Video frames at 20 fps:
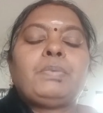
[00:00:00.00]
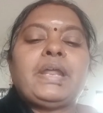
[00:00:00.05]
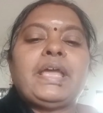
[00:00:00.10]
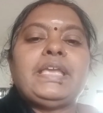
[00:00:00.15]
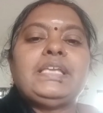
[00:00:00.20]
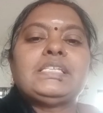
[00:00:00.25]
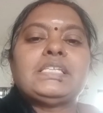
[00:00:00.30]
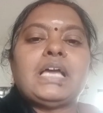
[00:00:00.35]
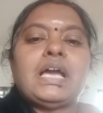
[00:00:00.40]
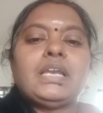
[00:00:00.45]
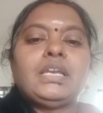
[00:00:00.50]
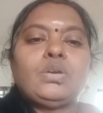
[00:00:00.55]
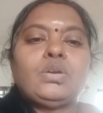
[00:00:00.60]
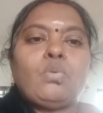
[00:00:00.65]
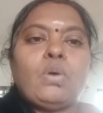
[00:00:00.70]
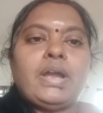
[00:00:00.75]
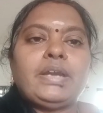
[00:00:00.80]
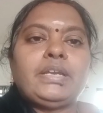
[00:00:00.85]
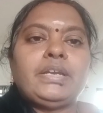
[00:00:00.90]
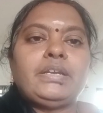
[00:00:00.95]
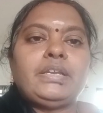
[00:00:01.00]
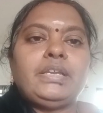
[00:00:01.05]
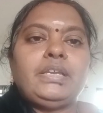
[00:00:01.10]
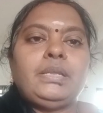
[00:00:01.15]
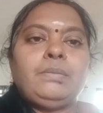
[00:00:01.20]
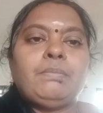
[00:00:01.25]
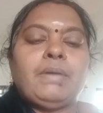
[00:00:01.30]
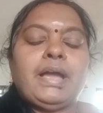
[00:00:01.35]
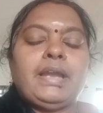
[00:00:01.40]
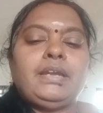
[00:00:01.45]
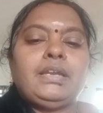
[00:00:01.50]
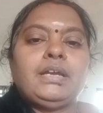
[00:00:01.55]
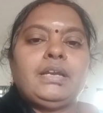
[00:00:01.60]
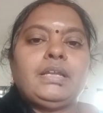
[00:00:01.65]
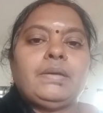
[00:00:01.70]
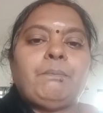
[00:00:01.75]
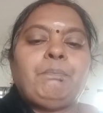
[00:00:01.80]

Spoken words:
price and quantity demanded.